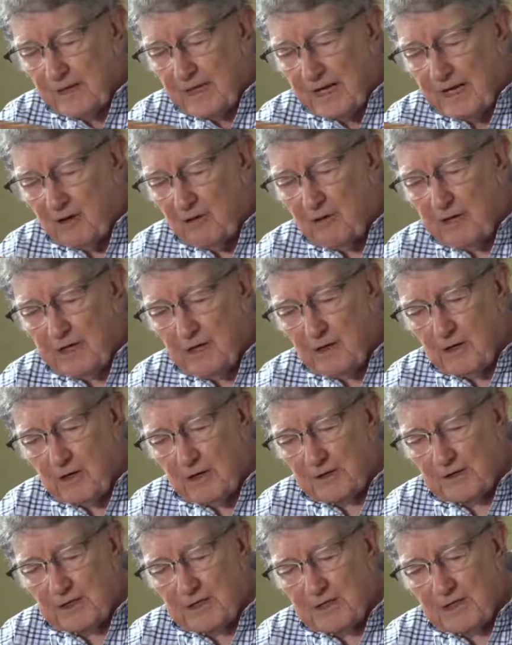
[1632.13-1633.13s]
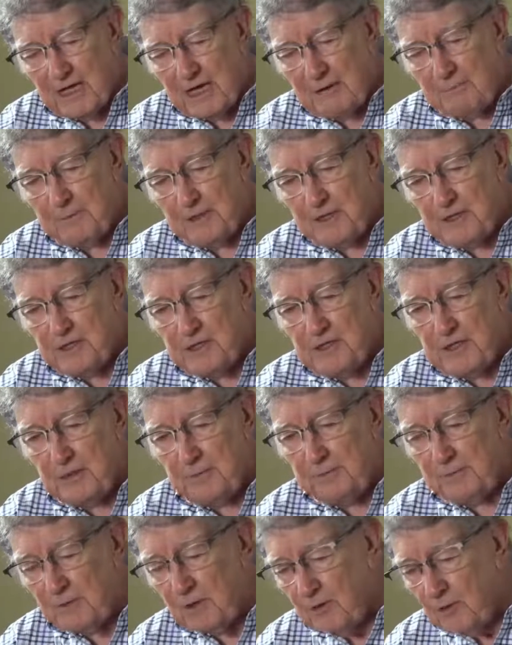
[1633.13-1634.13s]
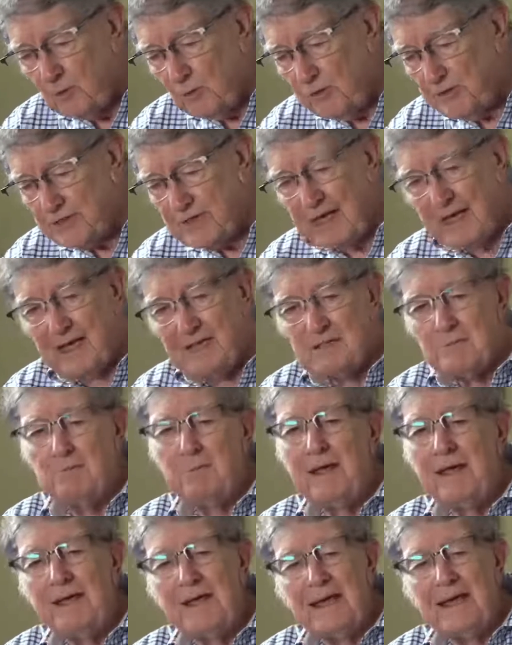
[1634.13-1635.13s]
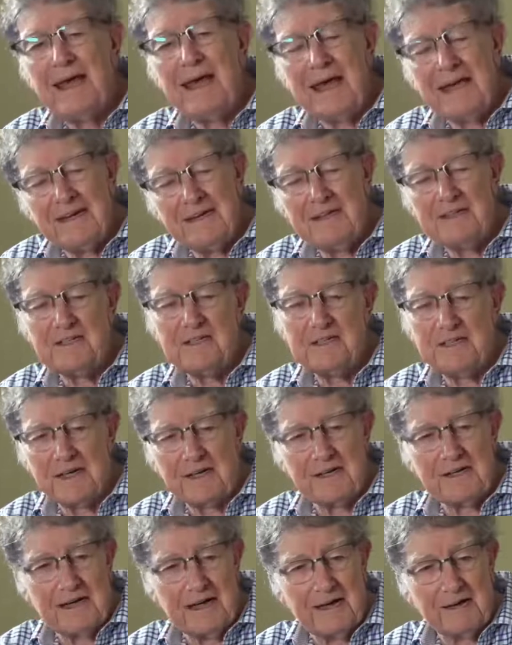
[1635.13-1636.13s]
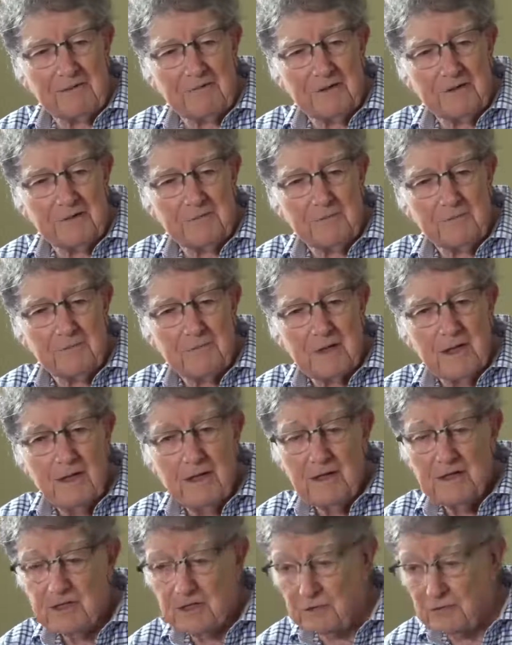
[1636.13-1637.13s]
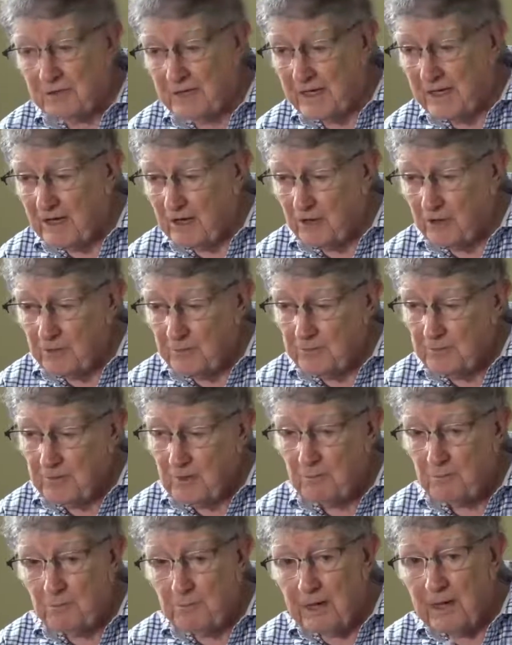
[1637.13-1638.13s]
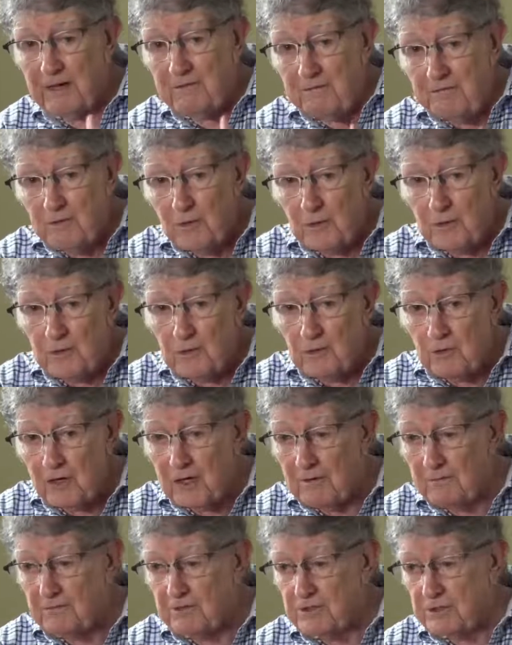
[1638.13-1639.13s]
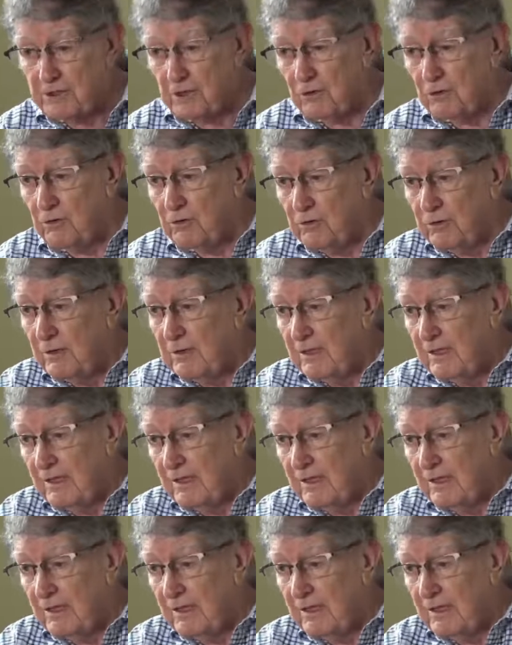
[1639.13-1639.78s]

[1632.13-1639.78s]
area on the top of the ship which has big cannons sticking out of it. So now my photographs show